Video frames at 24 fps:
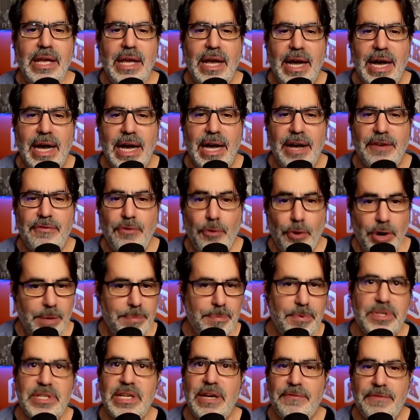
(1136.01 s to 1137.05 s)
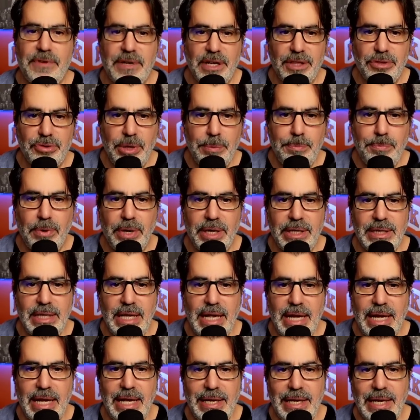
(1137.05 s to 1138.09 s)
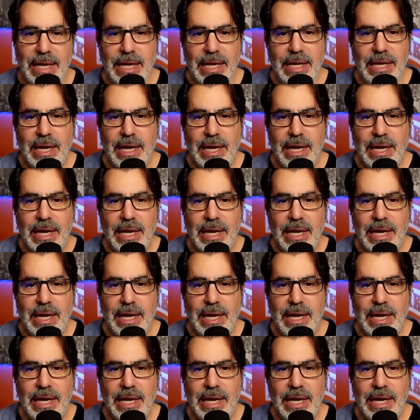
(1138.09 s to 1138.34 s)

40% from the three-point line,